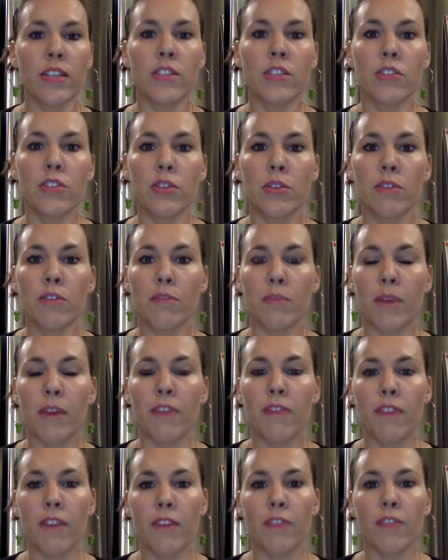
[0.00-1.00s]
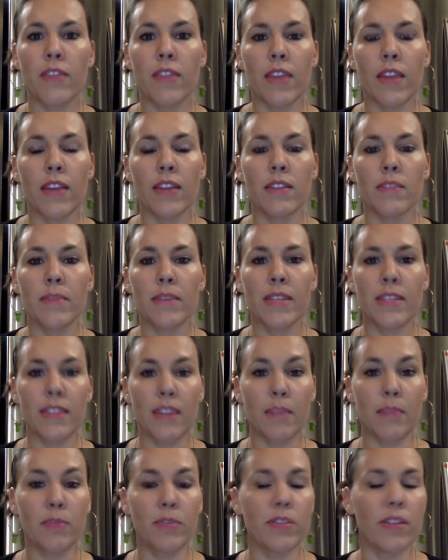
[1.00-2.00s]
So 2 of my favorite things, my
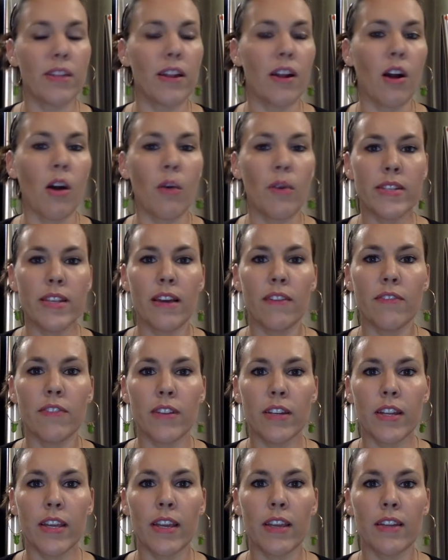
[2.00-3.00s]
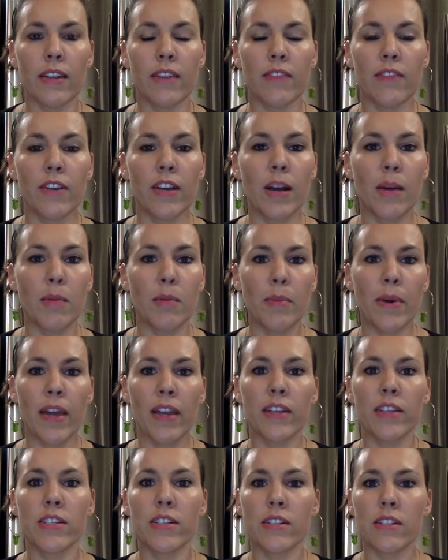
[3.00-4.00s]
staples that I always have on hand, I have a couple
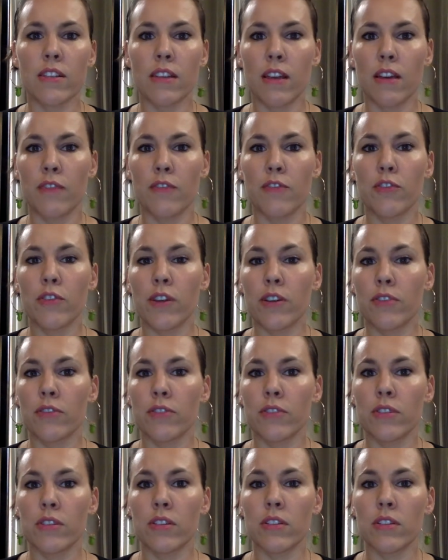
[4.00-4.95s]
packages of ground